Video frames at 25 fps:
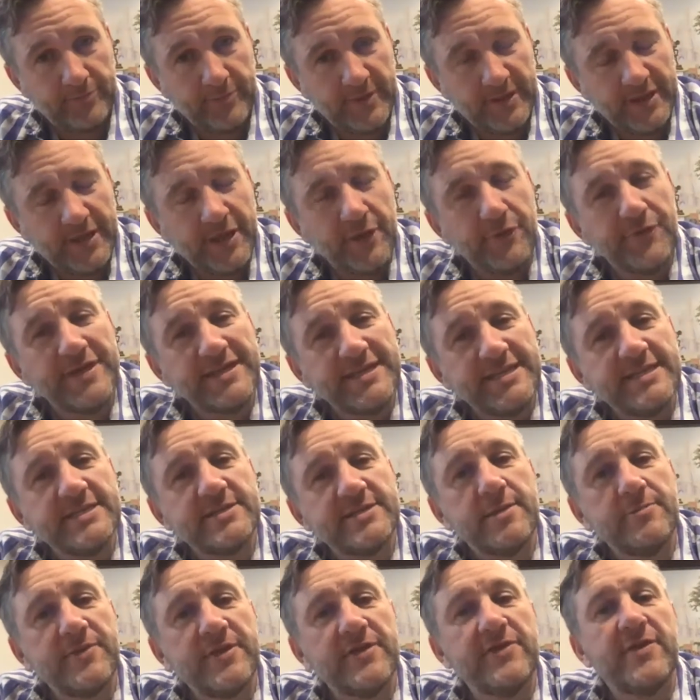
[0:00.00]
You know, this is
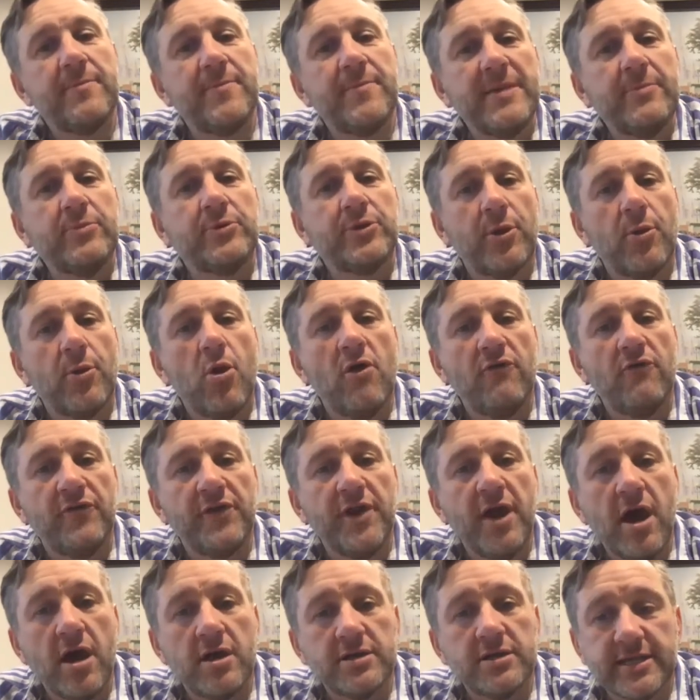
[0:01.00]
something that people don't often
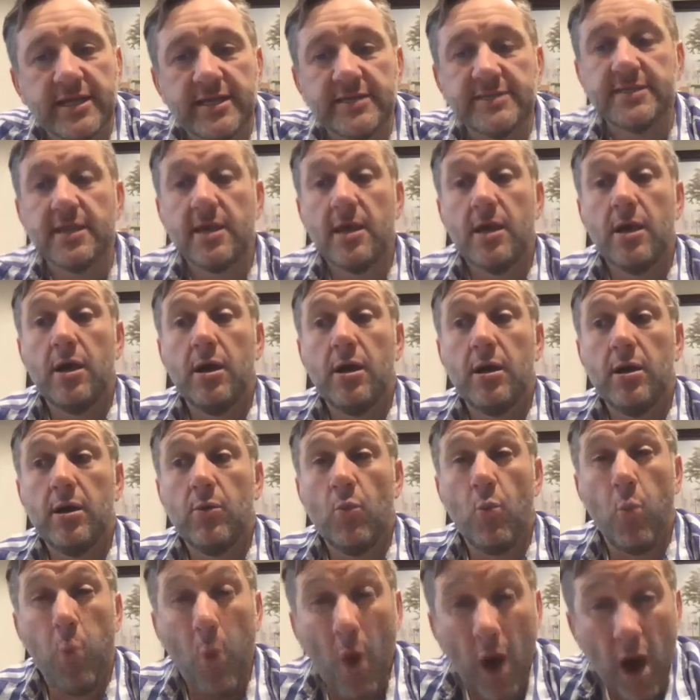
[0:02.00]
ask is,
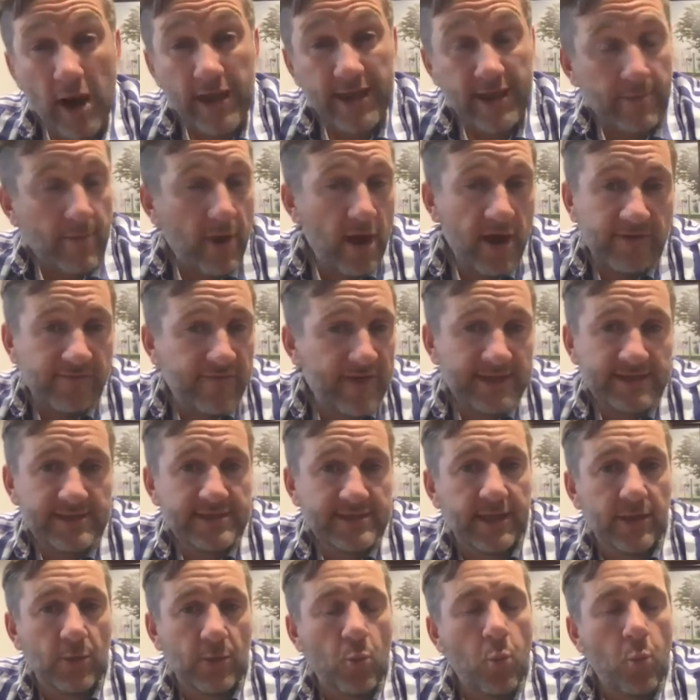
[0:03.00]
why am I investing?